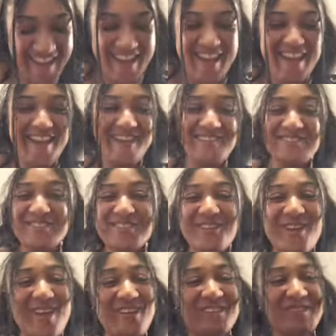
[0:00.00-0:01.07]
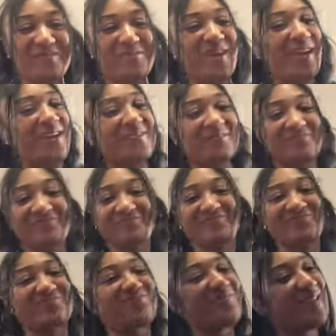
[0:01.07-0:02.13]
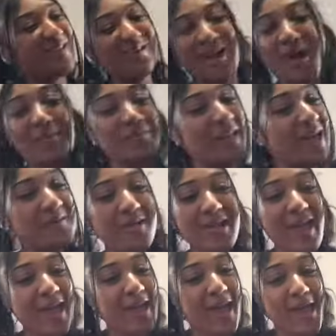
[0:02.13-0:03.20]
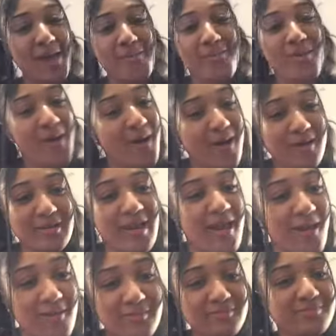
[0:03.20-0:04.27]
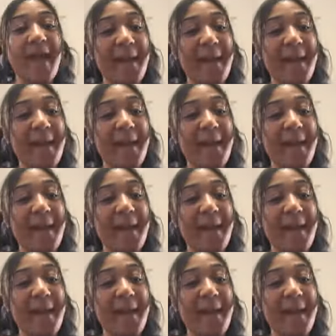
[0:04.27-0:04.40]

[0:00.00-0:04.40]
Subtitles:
It was crazy, but don't play with KK and Paul now.